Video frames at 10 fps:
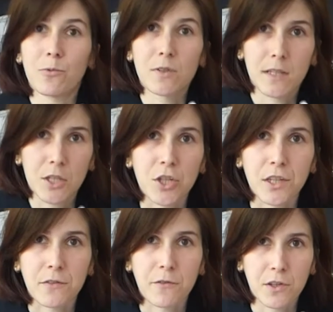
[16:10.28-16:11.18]
Was it
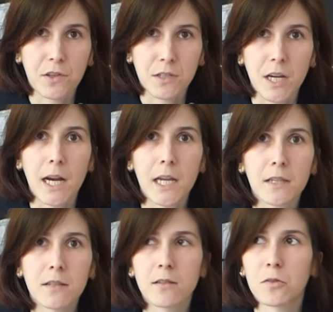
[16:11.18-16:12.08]
just for the
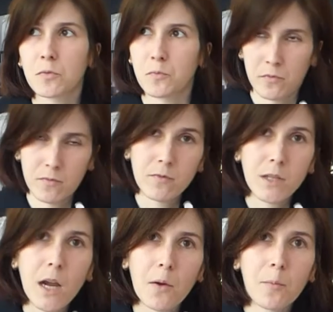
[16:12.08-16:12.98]
diet?
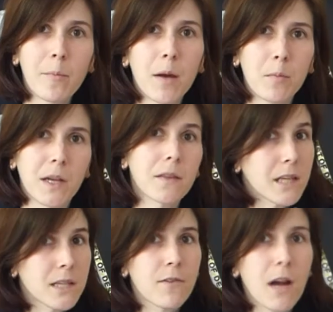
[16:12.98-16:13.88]
Yeah, maybe, and
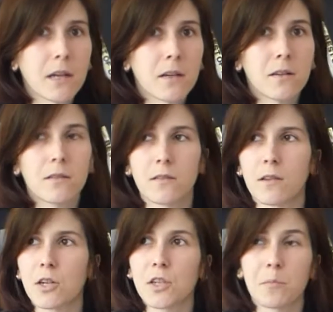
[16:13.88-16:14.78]
that's fine.
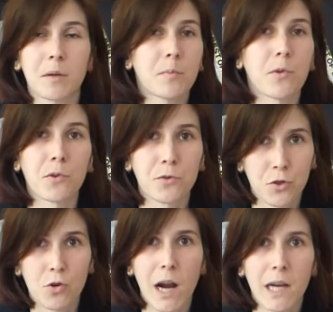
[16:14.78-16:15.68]
There are some people who
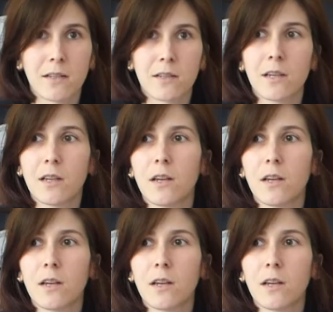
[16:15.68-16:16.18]
tried